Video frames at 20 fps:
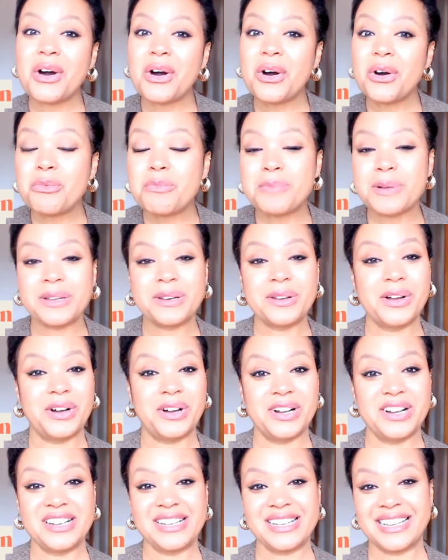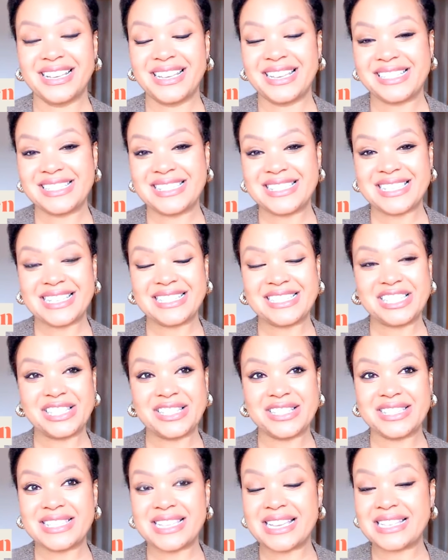open-hearted,
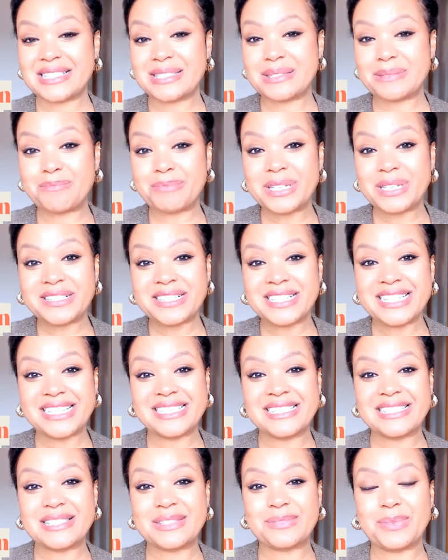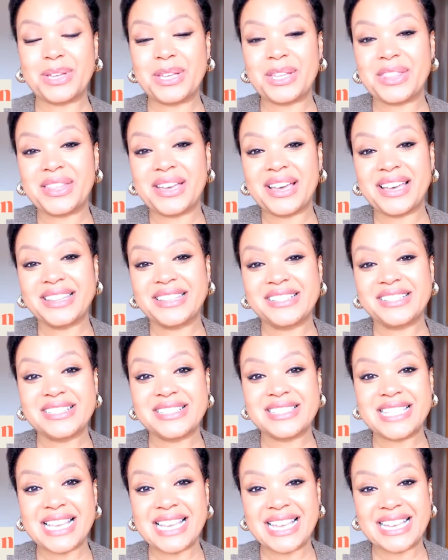just experience with
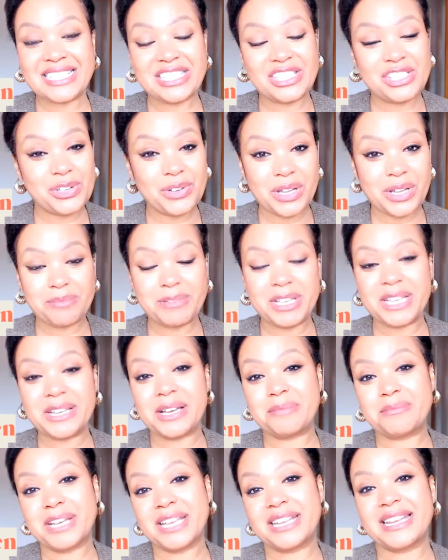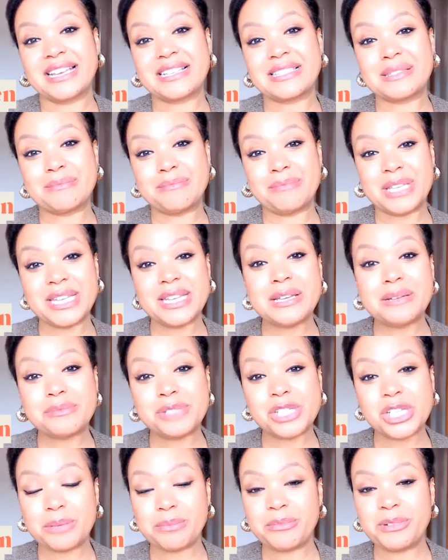others, join me on my next
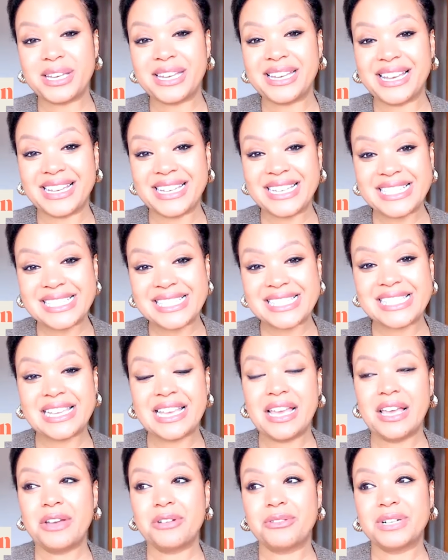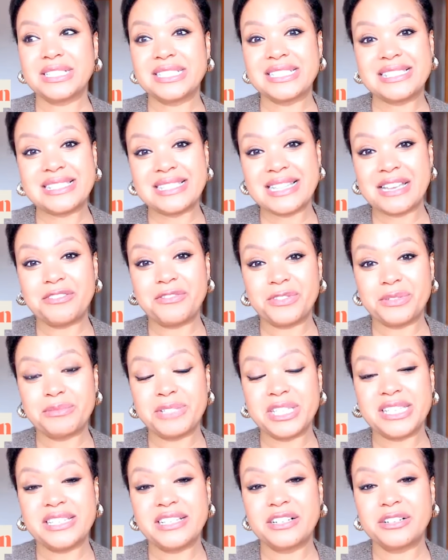mediumship night. Well, it's night for
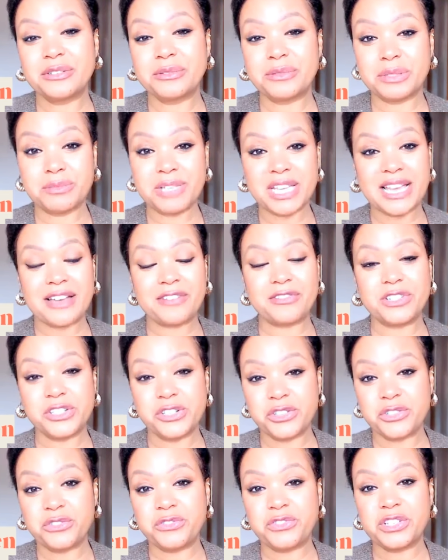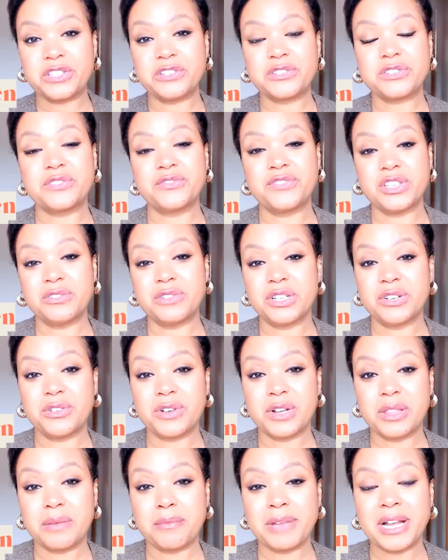me here. It will be afternoon for those of you in
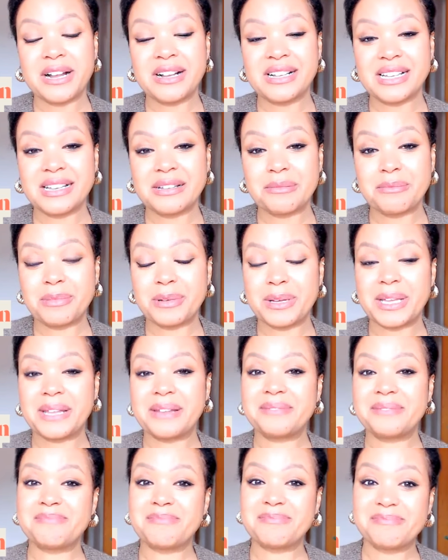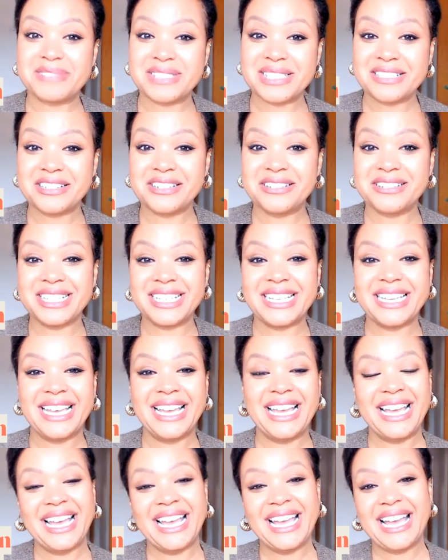North America, but sorry.
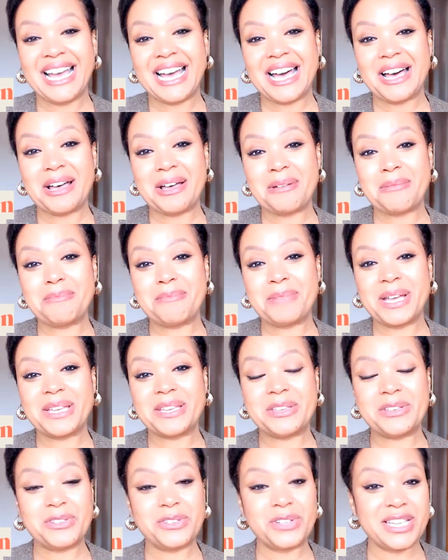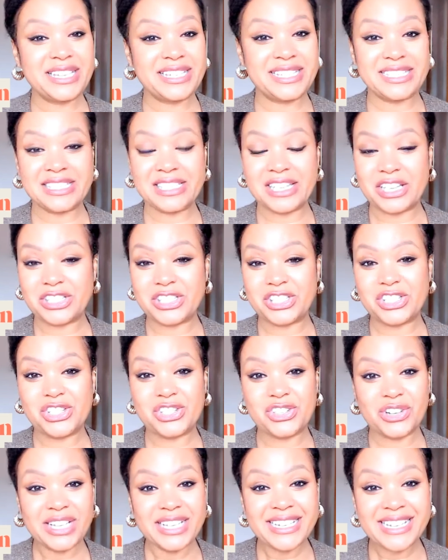But you can
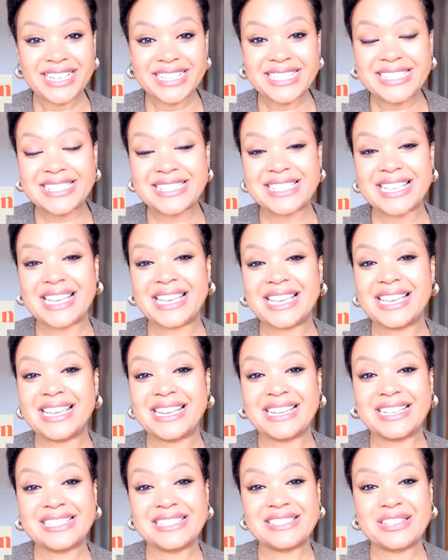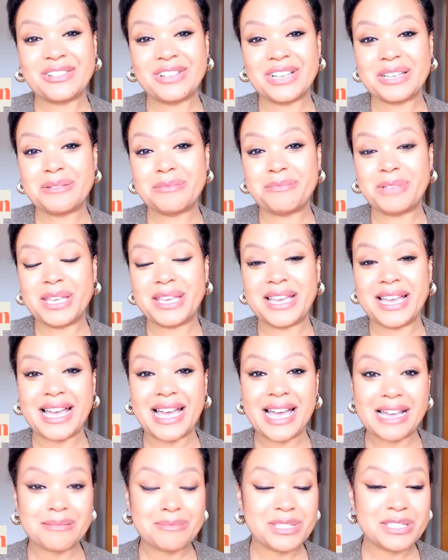join us, and it's going to be
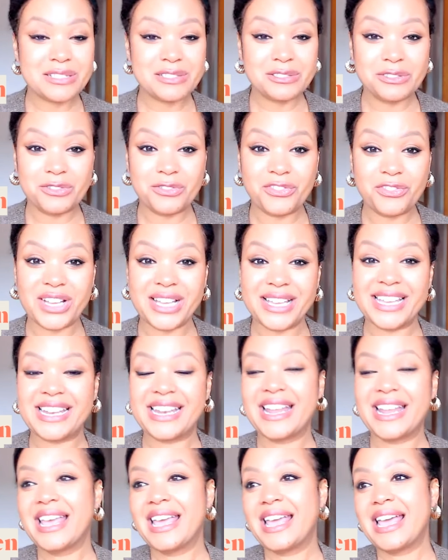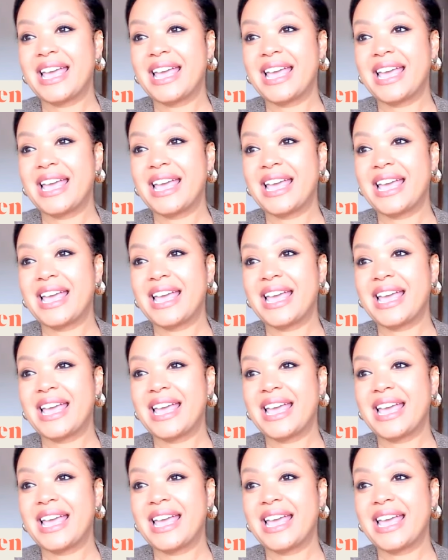absolute fun,